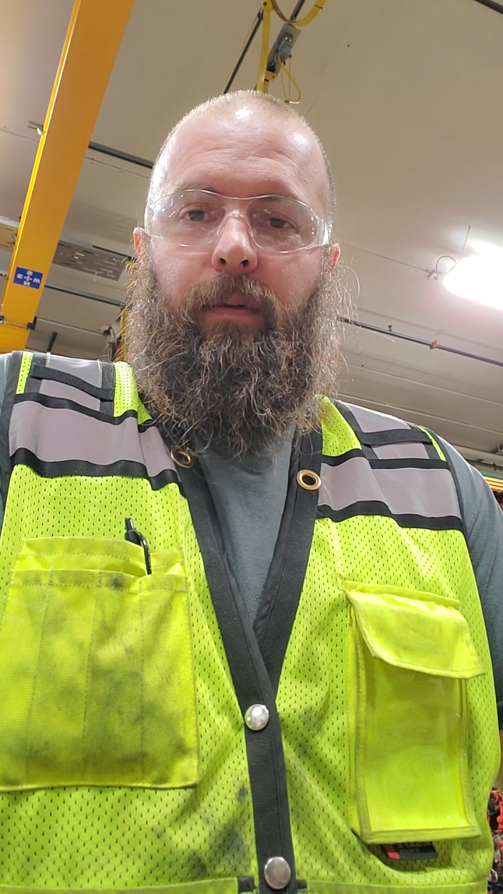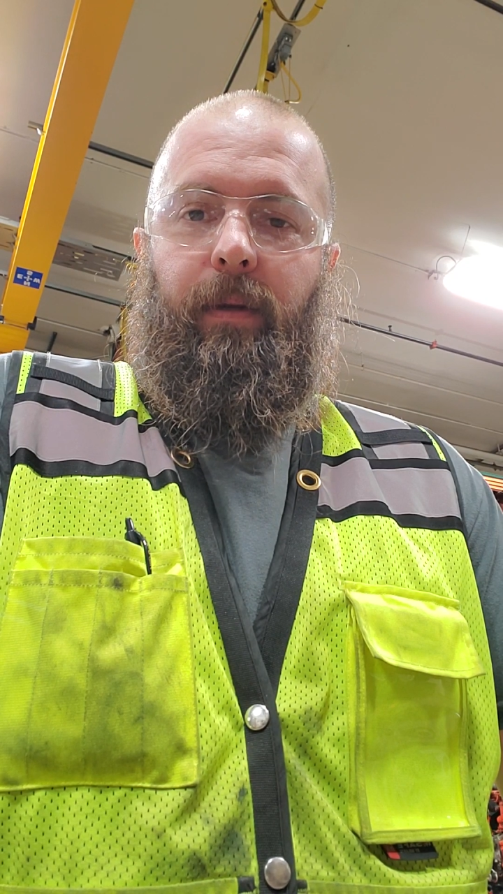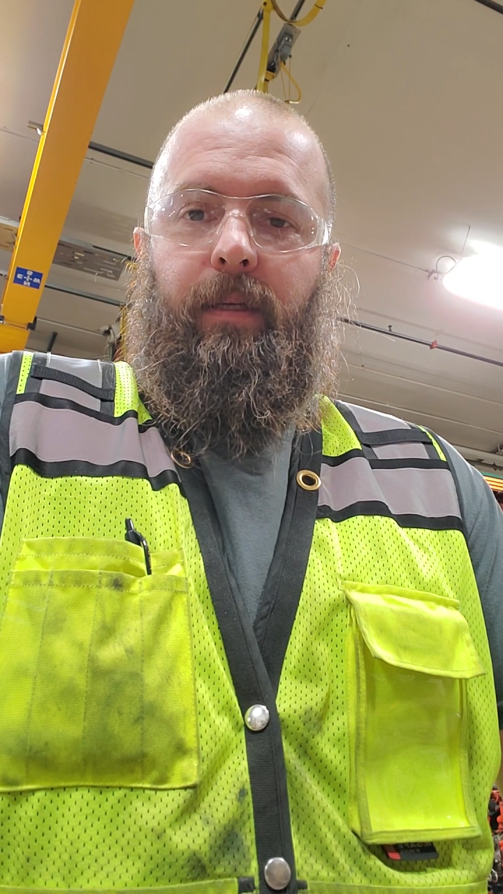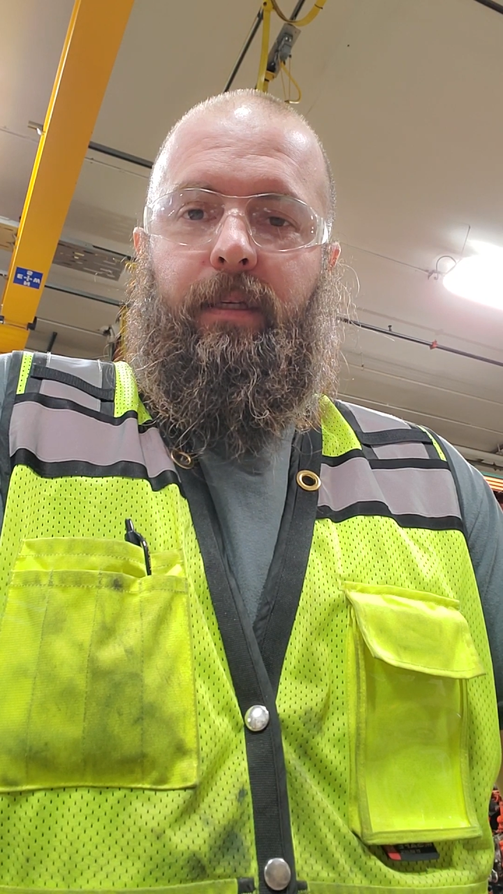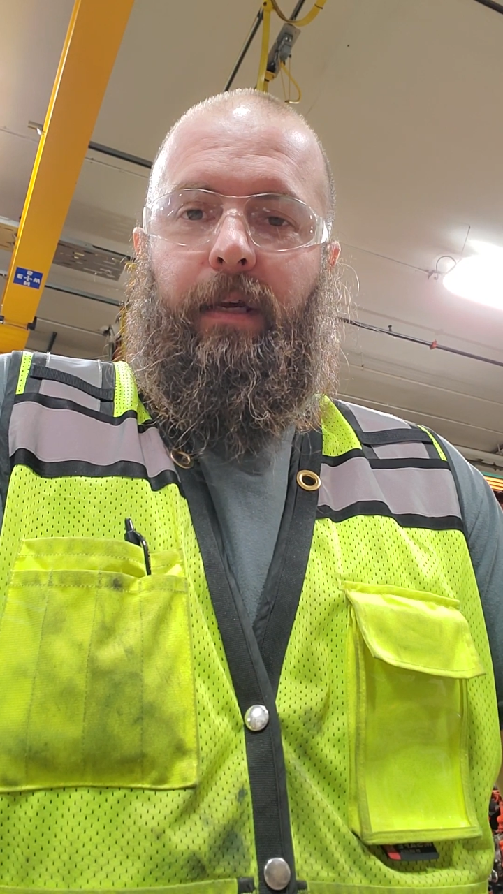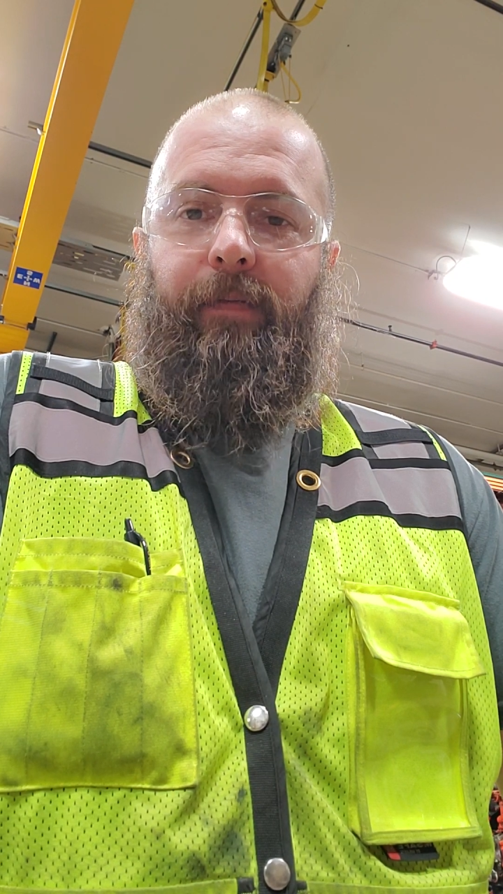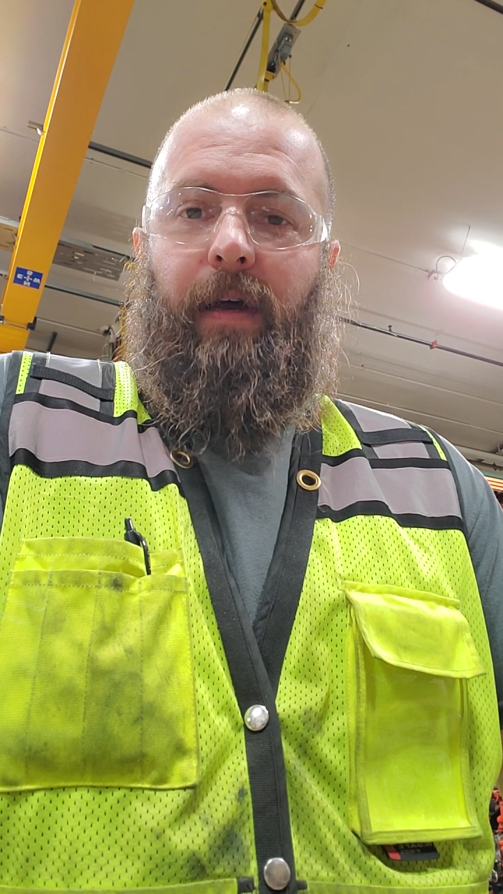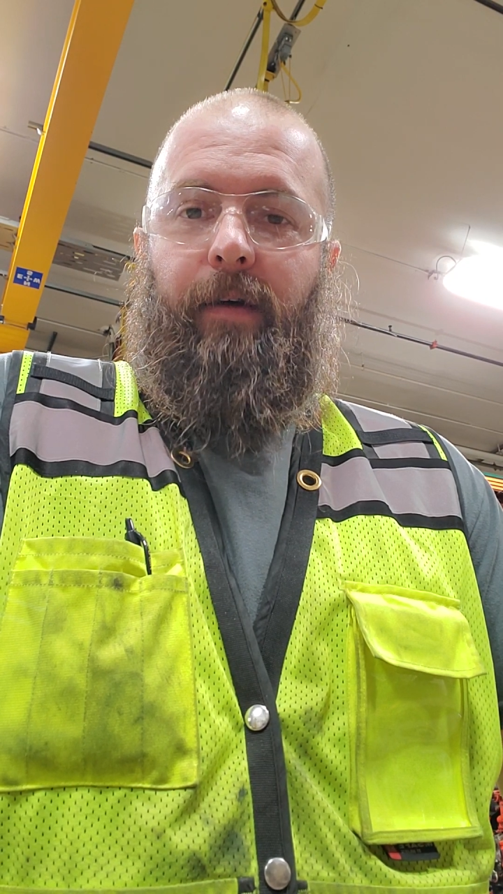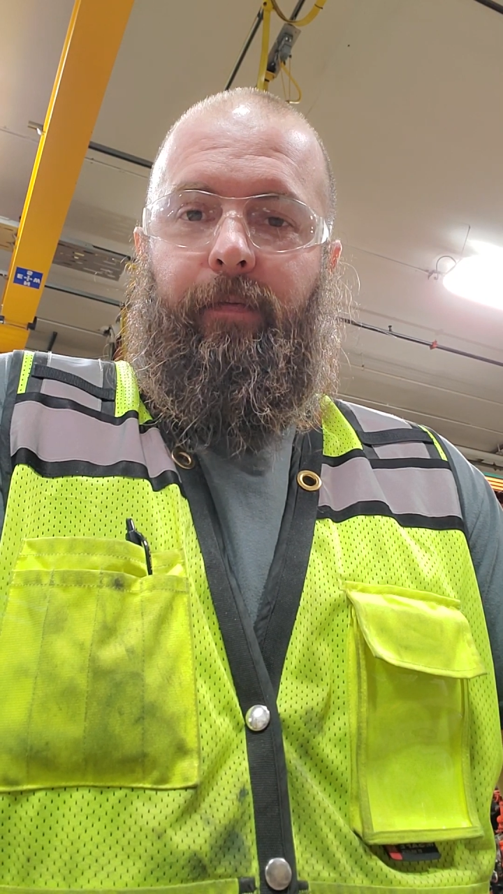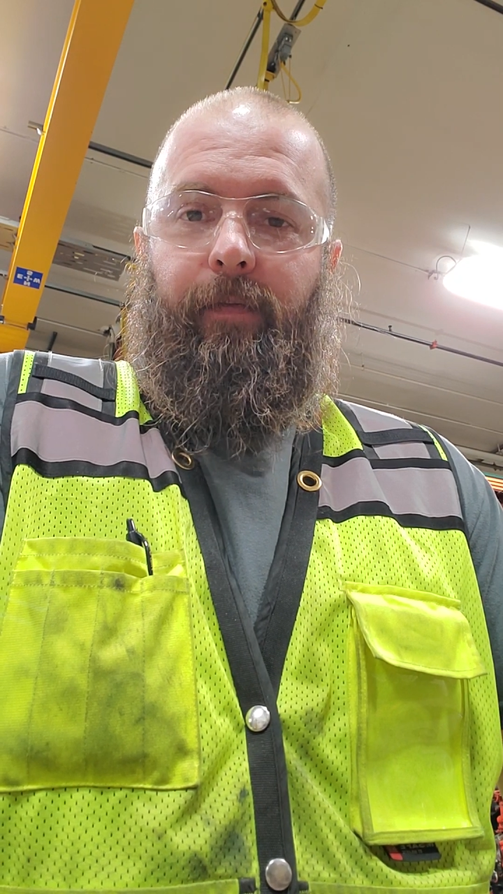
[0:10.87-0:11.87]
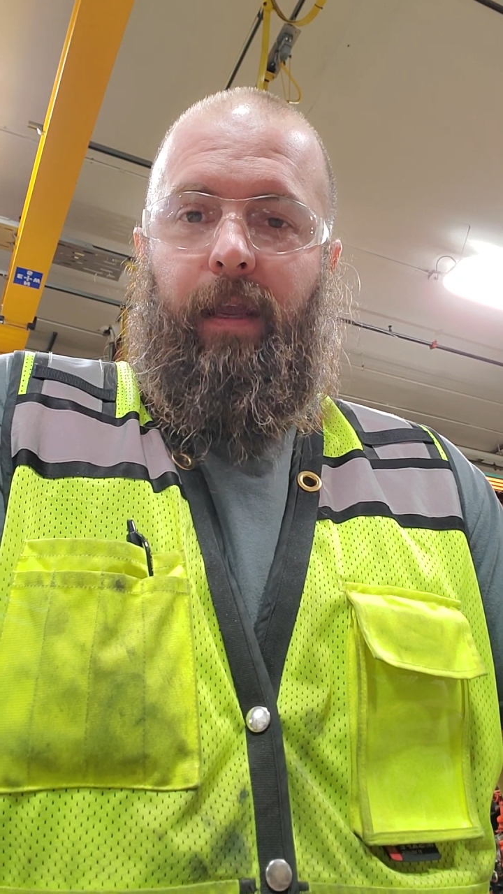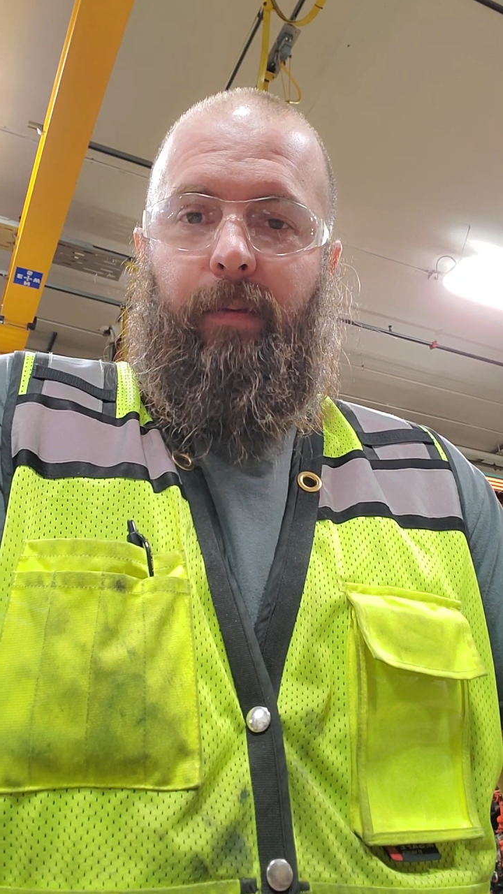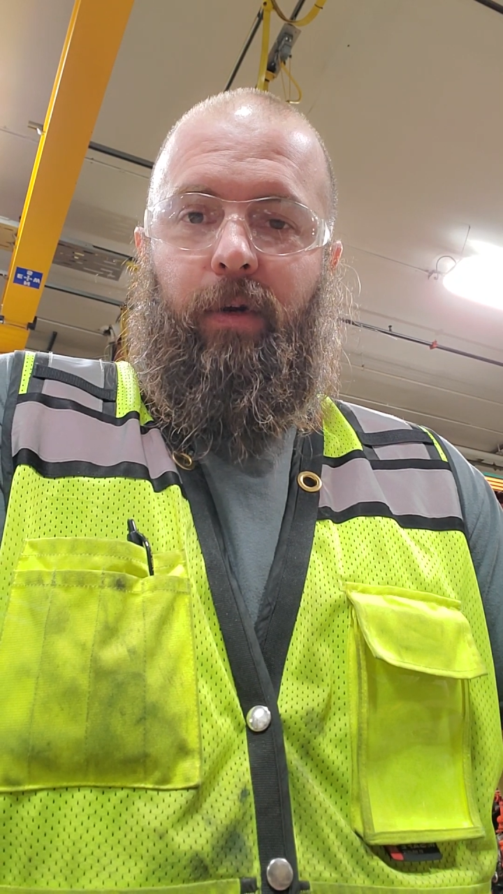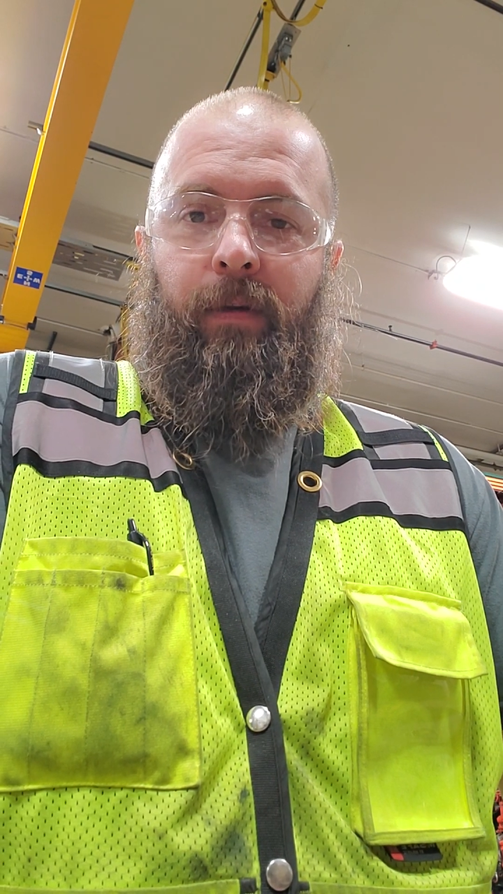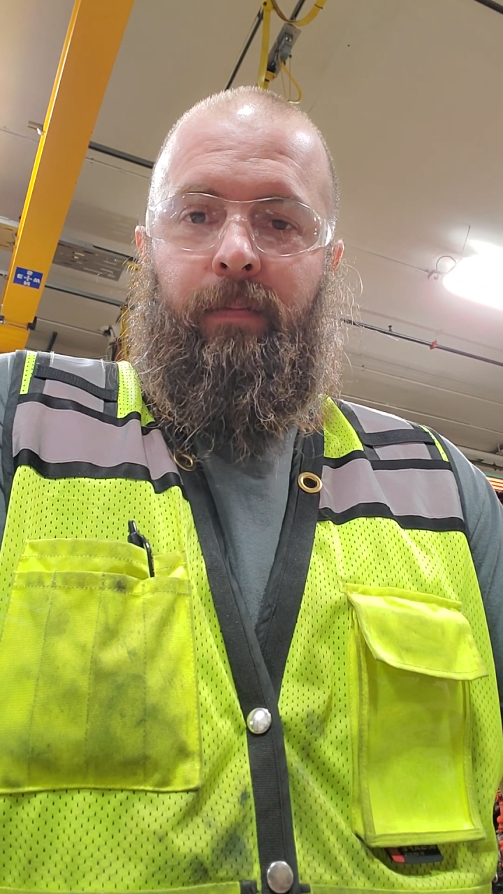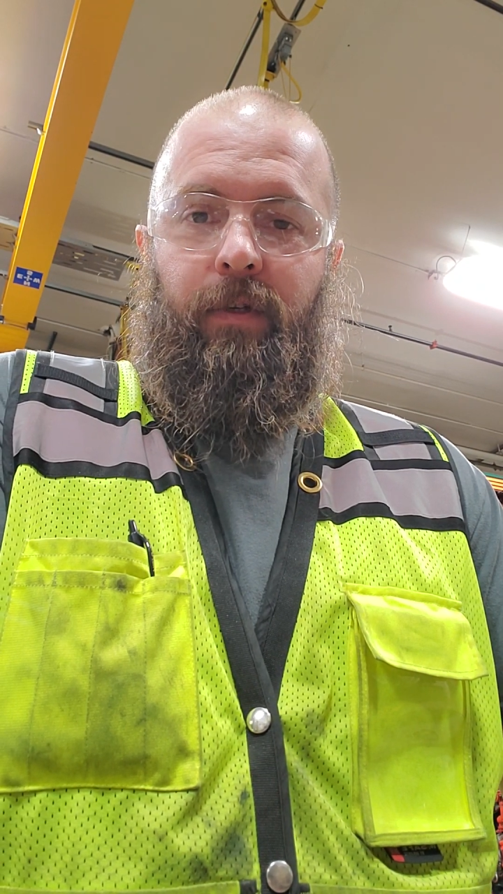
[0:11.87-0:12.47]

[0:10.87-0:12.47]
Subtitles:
bit of stuff off of camera